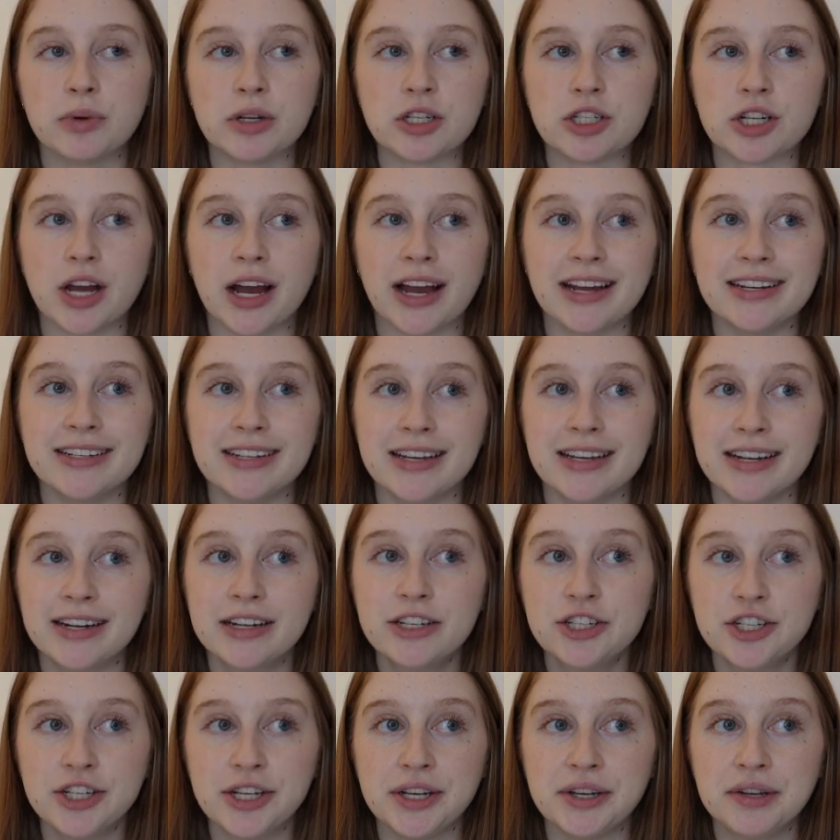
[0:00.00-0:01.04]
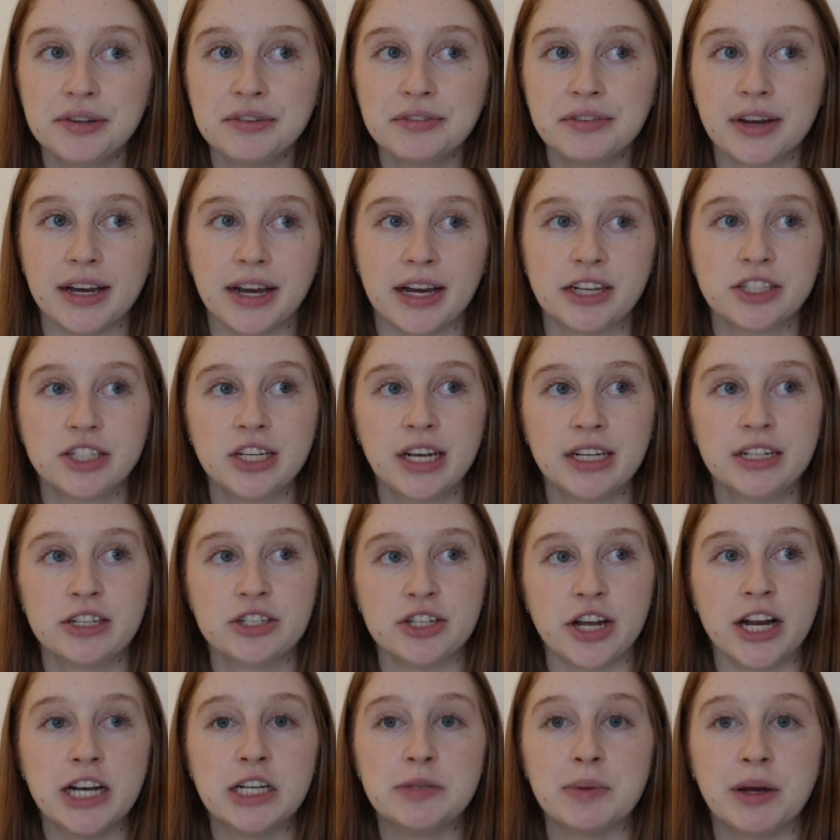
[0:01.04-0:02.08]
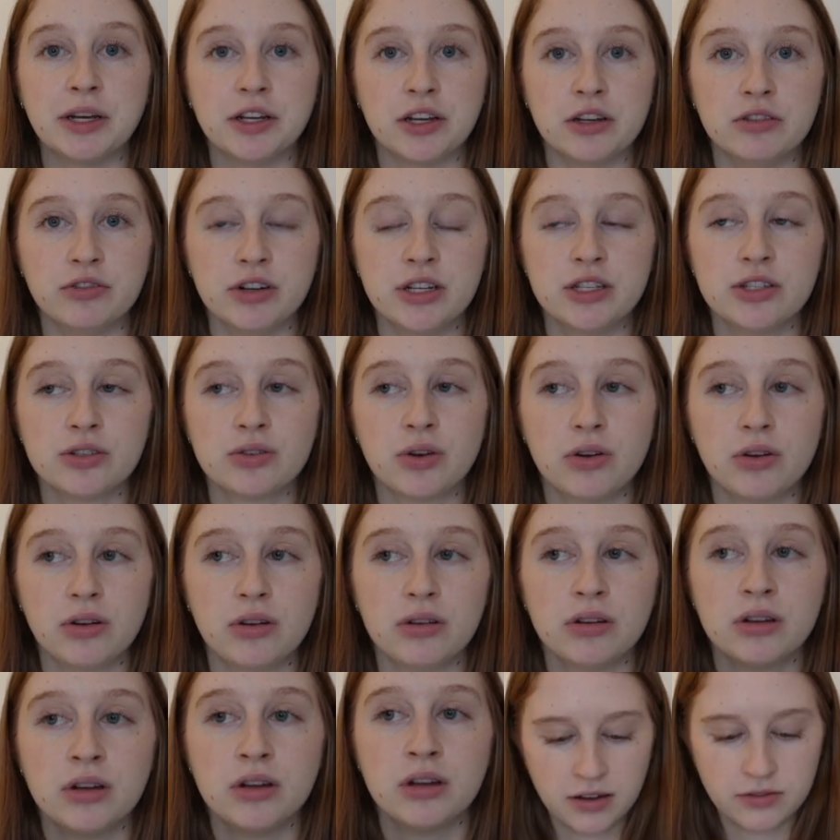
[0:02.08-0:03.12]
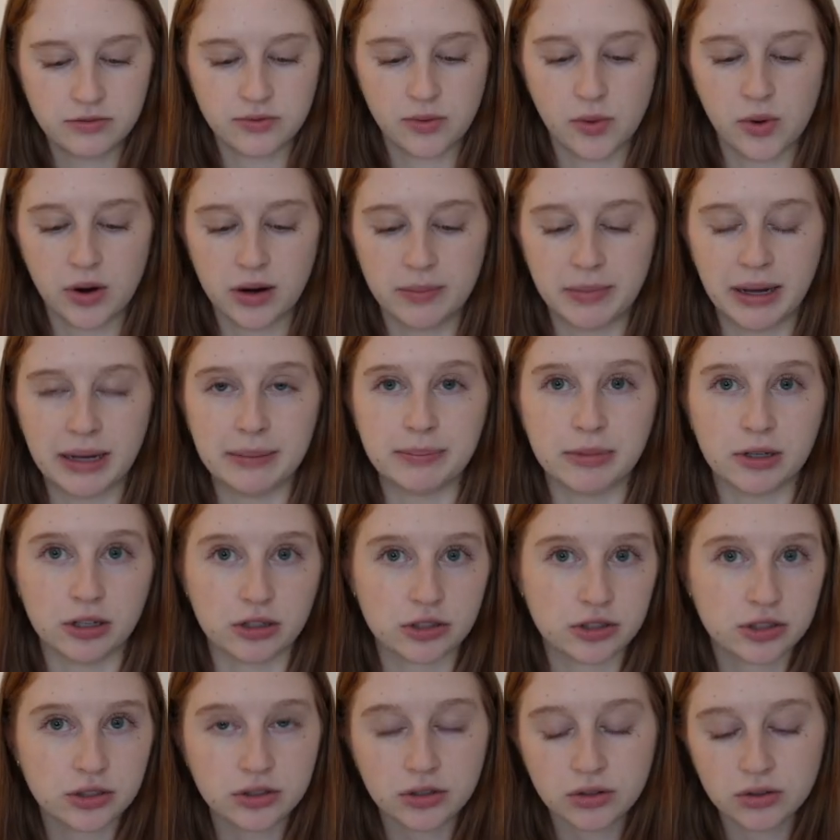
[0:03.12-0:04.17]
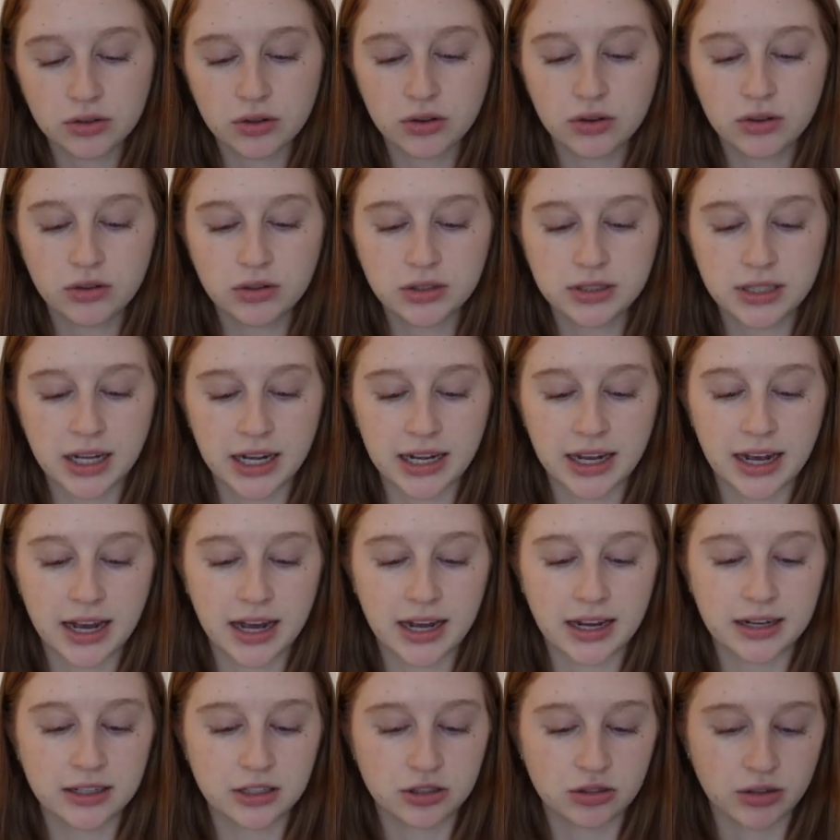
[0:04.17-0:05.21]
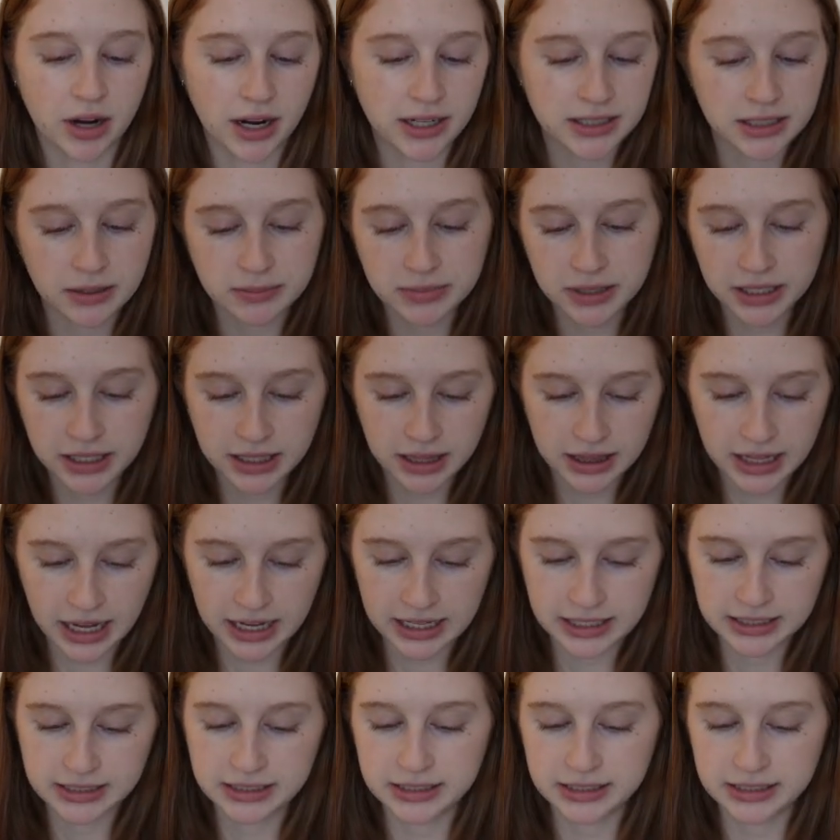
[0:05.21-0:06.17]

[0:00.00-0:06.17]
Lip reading: which I did achieve. I actually had to change my Goodreads goal. For my personal goals, I had try something that is